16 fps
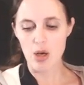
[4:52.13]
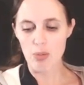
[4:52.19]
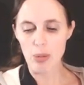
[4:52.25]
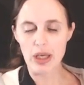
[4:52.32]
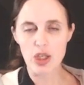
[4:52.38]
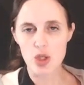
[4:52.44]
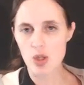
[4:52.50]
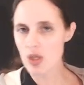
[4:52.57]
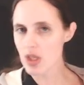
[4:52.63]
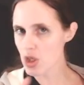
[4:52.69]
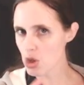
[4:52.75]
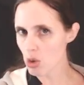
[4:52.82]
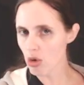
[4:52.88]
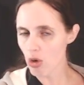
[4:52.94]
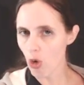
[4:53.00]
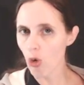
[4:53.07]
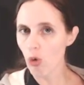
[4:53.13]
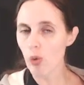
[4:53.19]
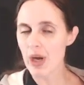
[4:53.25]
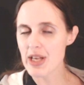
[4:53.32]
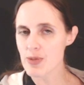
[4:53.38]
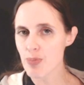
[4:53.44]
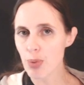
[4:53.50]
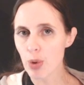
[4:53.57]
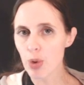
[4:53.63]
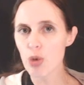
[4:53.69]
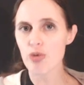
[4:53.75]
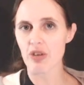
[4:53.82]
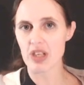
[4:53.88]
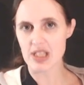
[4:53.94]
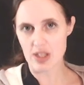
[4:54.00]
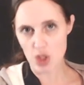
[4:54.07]
Make sure that you can always
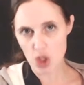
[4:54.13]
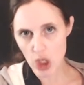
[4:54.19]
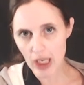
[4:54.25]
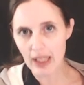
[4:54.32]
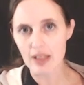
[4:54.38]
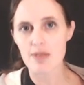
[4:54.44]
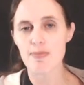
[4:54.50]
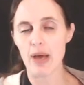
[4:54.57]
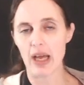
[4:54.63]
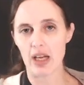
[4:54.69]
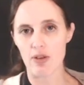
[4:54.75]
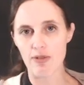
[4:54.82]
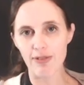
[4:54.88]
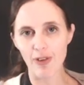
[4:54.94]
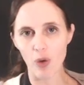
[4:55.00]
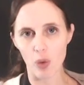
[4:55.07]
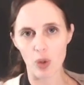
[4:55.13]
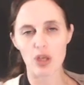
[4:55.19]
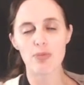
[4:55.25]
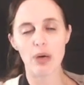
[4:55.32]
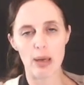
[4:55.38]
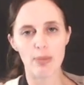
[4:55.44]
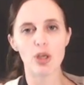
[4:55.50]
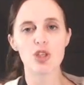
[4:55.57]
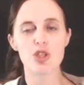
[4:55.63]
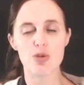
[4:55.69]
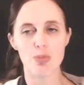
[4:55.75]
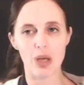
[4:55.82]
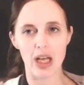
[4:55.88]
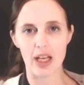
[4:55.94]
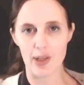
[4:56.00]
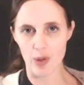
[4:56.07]
prove it, check it back and forward by
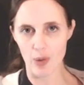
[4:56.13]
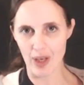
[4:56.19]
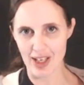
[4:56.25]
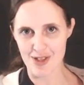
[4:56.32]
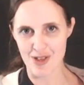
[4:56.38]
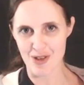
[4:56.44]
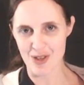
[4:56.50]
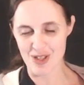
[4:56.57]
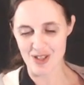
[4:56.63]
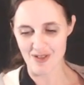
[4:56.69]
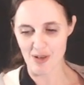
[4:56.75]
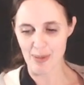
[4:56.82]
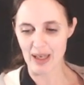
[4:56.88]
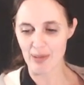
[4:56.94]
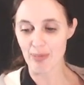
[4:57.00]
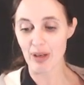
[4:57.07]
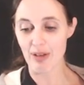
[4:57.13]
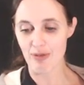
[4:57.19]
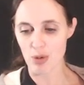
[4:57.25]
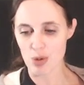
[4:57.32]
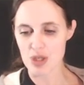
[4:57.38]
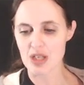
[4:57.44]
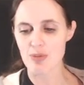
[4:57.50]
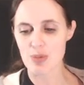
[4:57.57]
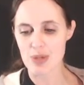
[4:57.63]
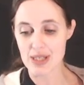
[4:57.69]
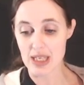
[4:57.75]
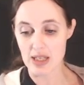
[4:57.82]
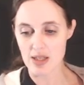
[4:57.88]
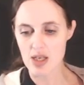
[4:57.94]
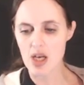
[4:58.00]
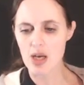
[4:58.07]
multiplying your exclusive amount by
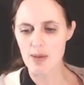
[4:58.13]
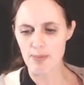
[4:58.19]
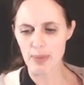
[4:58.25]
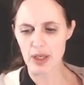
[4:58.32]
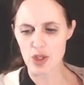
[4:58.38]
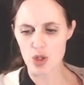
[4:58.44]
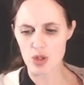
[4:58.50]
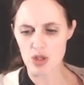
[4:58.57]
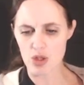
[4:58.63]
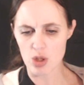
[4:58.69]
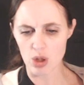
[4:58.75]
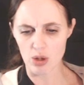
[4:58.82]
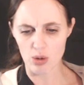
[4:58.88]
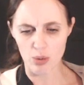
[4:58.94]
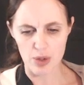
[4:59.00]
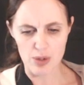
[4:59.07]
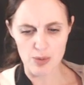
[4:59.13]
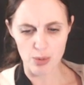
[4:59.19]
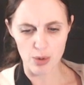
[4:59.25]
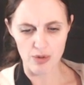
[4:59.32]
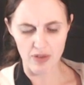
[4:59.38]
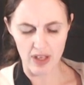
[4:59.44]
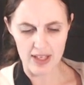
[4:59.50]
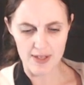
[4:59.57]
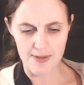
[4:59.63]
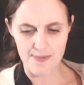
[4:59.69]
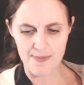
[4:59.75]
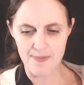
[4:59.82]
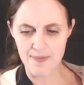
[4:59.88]
14%. Make sure that you can always prove that.